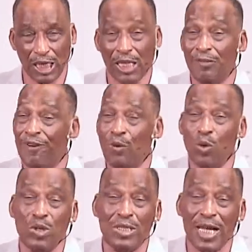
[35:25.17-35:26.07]
And if I
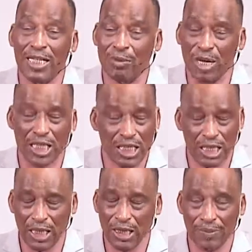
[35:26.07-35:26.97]
was dead in my
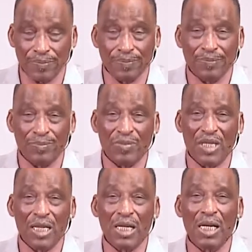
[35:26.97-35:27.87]
sin,
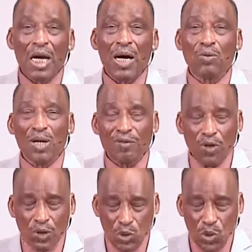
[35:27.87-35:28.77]
I would have
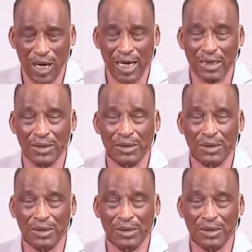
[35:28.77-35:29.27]
gone to hell.